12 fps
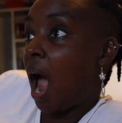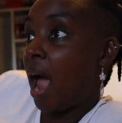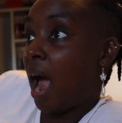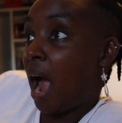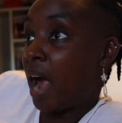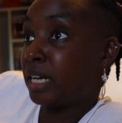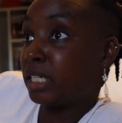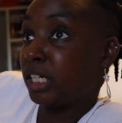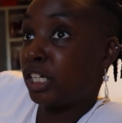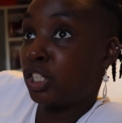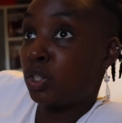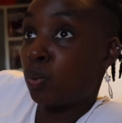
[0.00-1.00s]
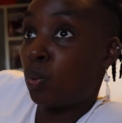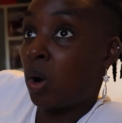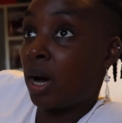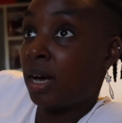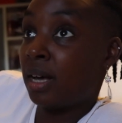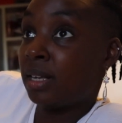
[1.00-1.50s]
and it
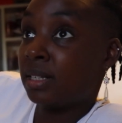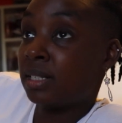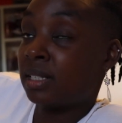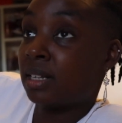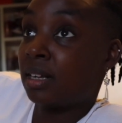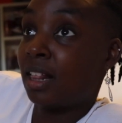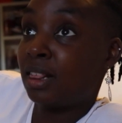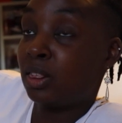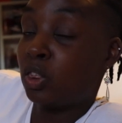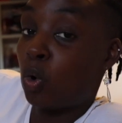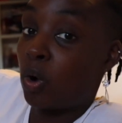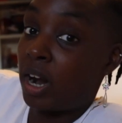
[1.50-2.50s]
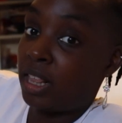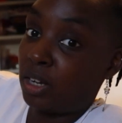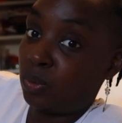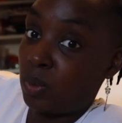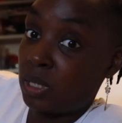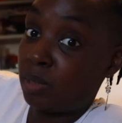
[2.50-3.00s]
was Laura
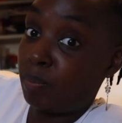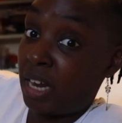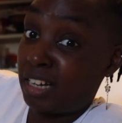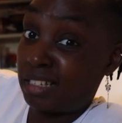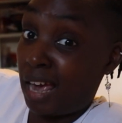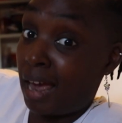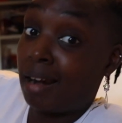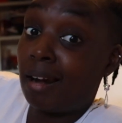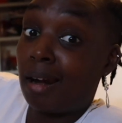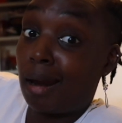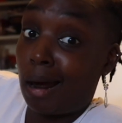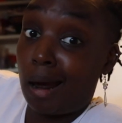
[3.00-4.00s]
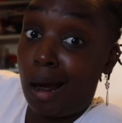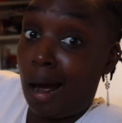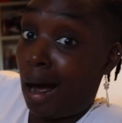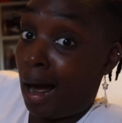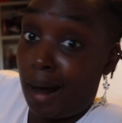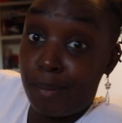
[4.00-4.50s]
that was picked. And
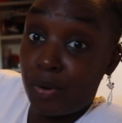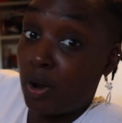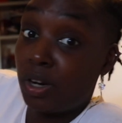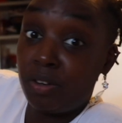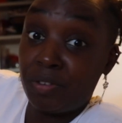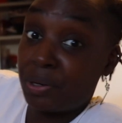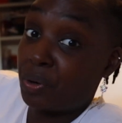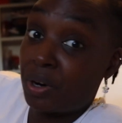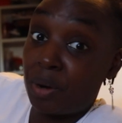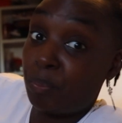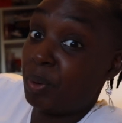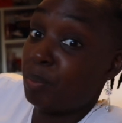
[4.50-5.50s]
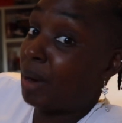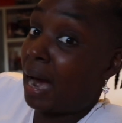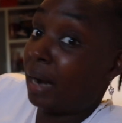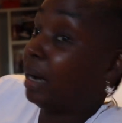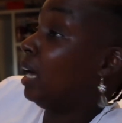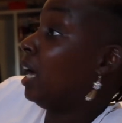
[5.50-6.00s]
I'm not even gonna be
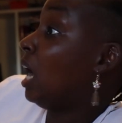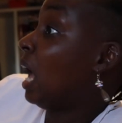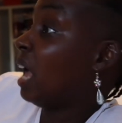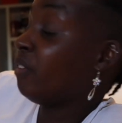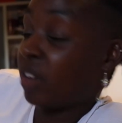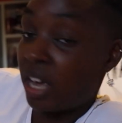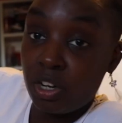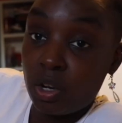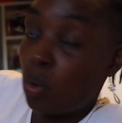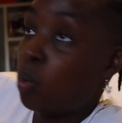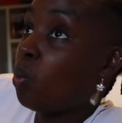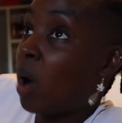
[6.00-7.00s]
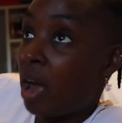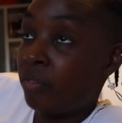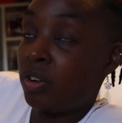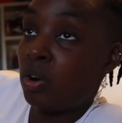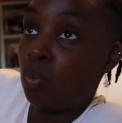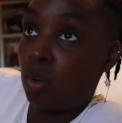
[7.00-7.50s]
mad if
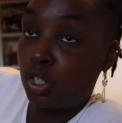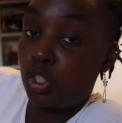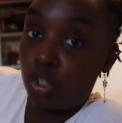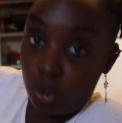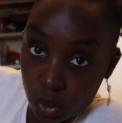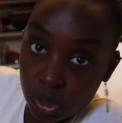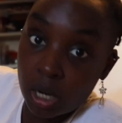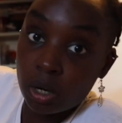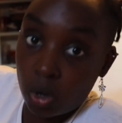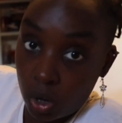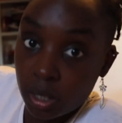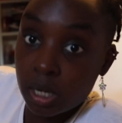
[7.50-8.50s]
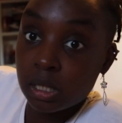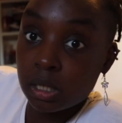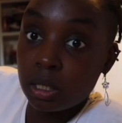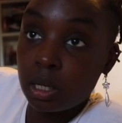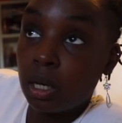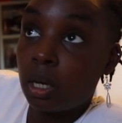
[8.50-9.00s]
whoever was chosen,
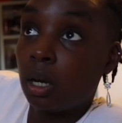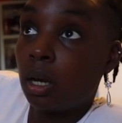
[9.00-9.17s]
honestly,